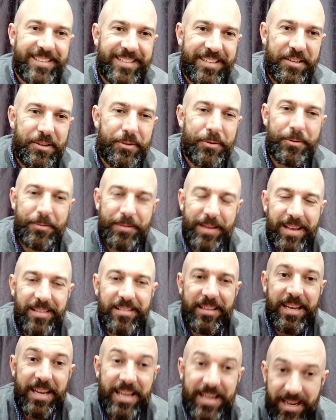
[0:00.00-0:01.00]
you, as
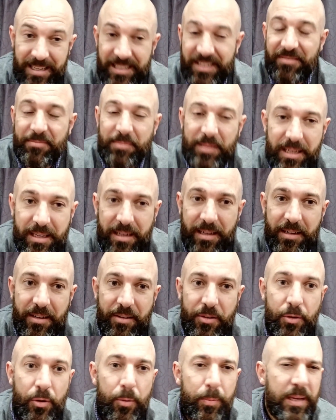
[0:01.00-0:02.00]
the inactive player,
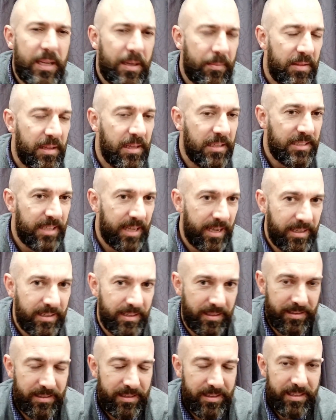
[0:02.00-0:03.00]
you become the
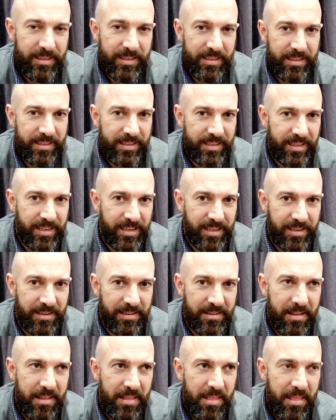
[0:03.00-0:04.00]
attacker
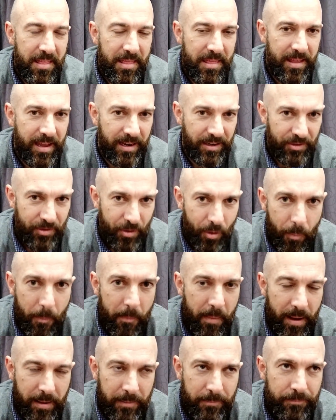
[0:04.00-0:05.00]
in that
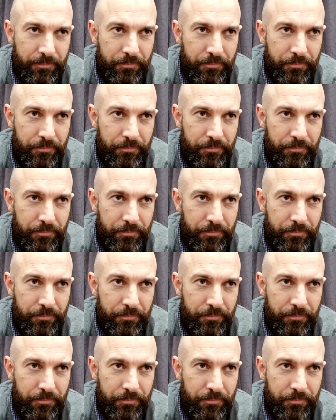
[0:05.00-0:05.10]
combat.